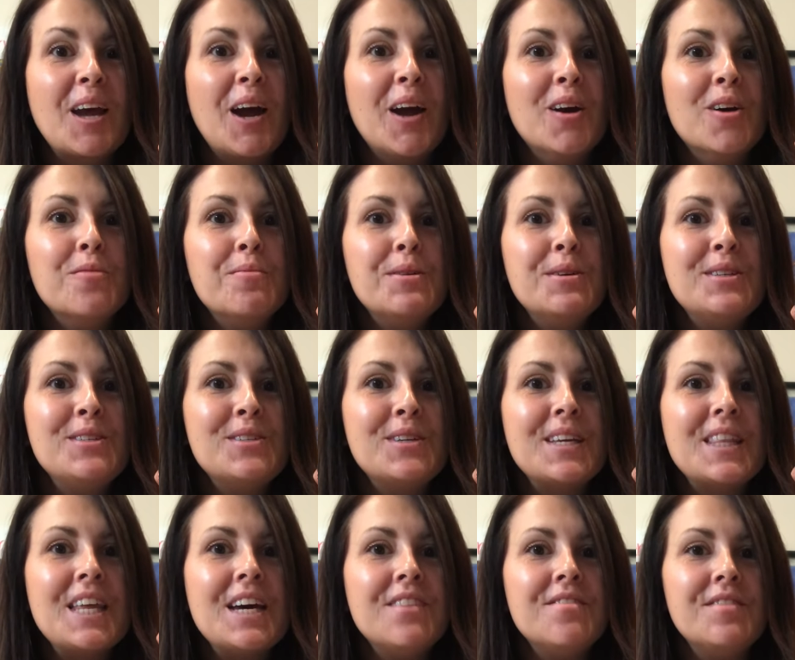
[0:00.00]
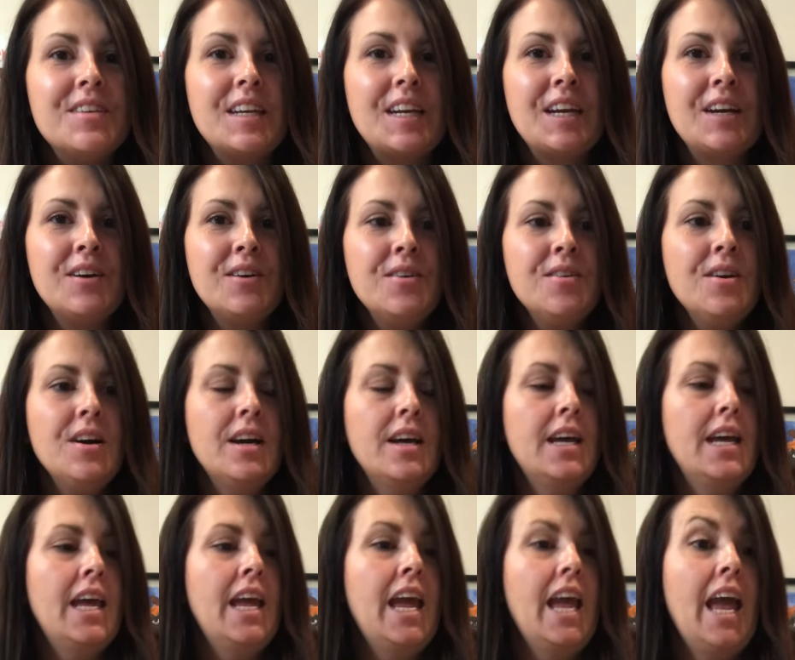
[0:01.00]
I hope you enjoyed that video,
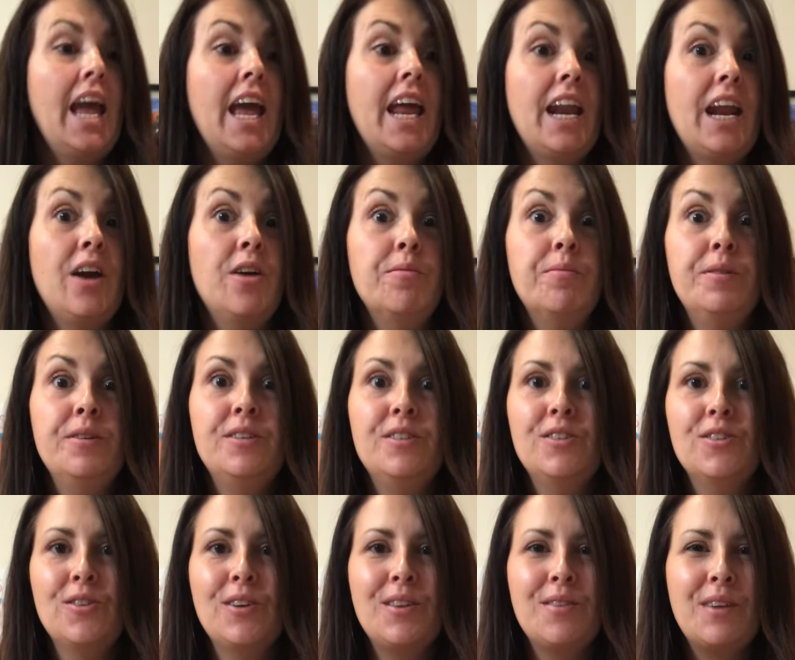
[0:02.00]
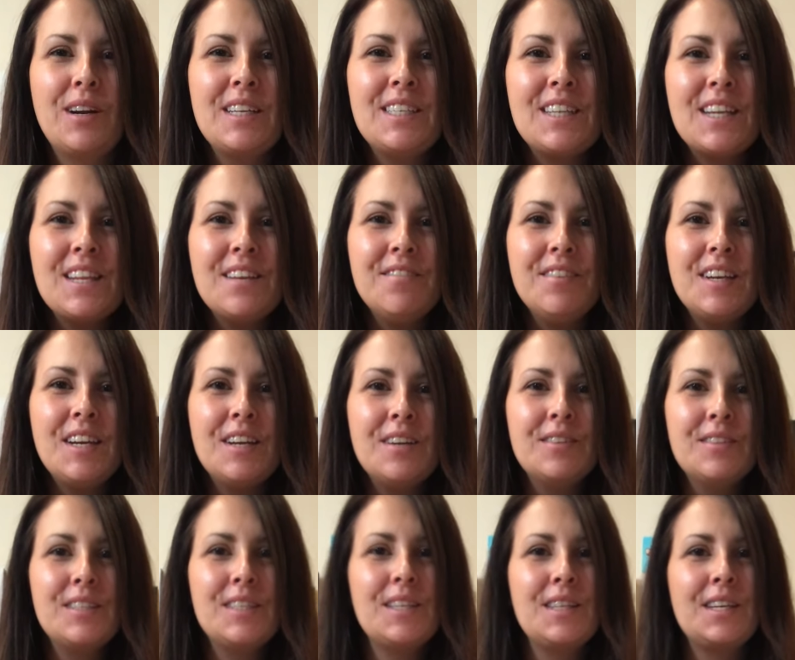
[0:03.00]
and I hope you enjoy the rest of the
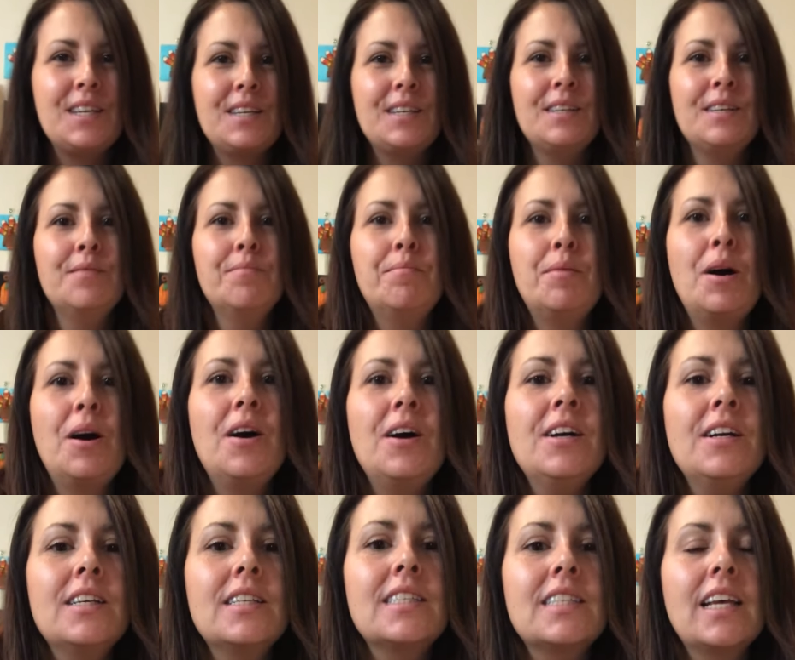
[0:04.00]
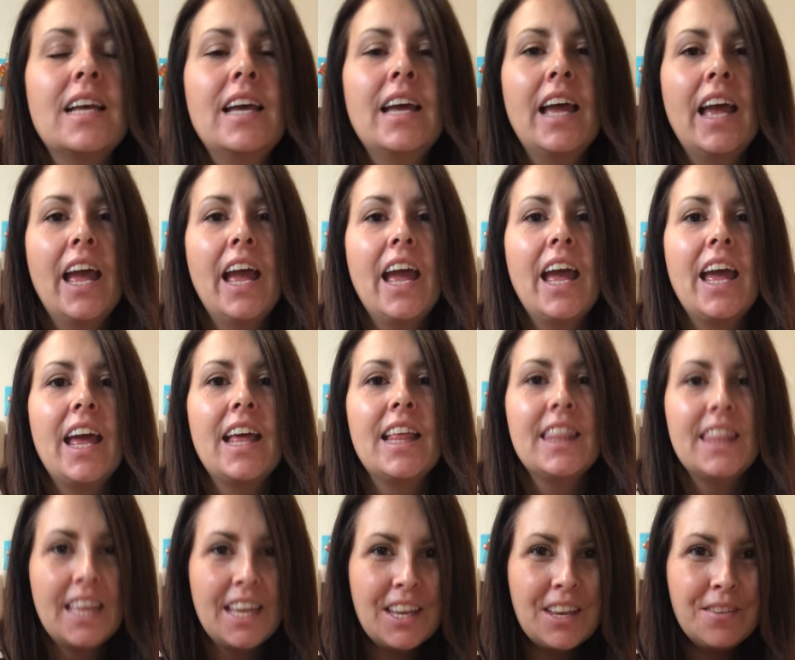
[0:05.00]
videos in the box,
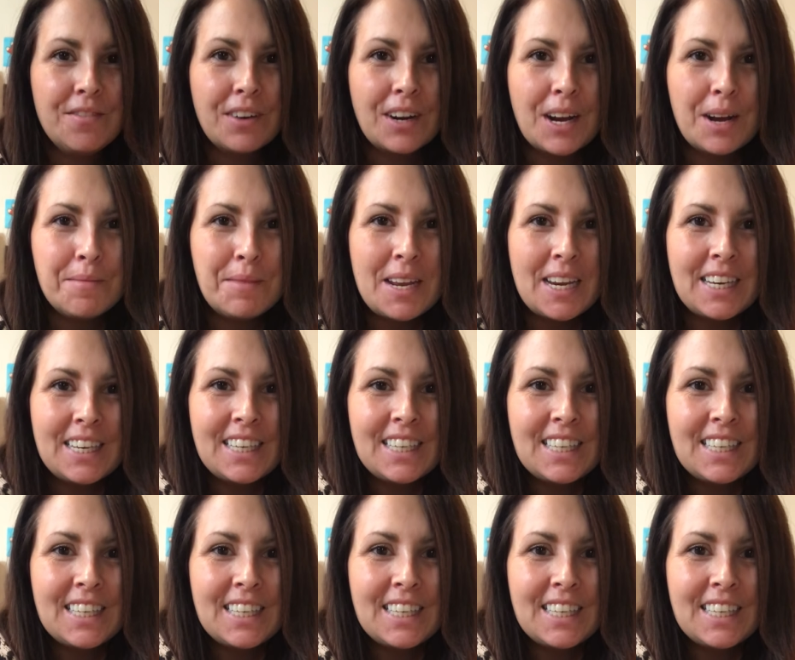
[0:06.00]
and thank you for coming.